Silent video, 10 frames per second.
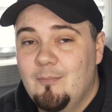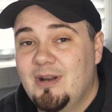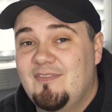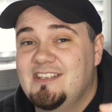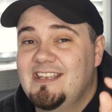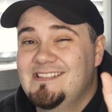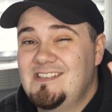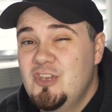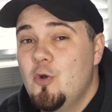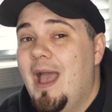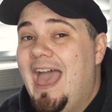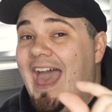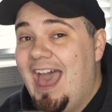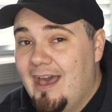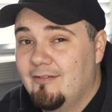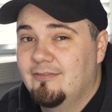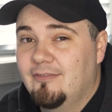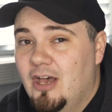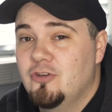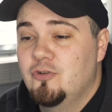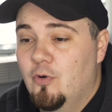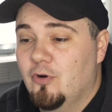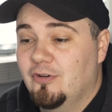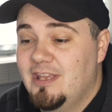But if it says you have a new order,